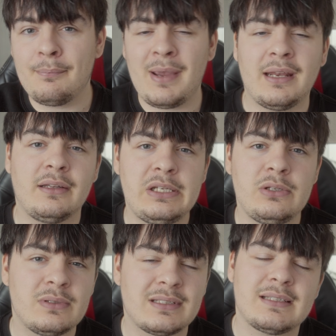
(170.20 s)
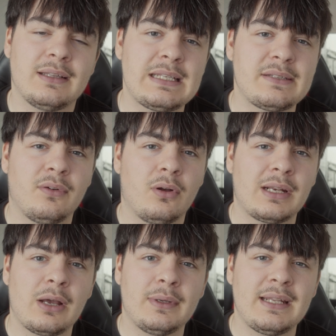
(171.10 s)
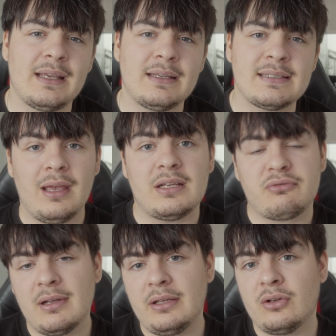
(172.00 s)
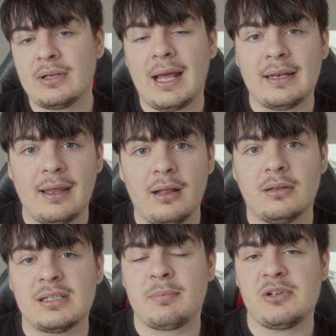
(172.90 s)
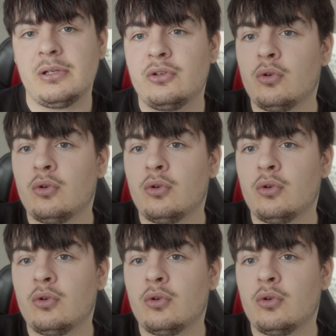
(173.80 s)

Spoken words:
mainly use this lens for nowadays. Yeah, it's really good handheld, especially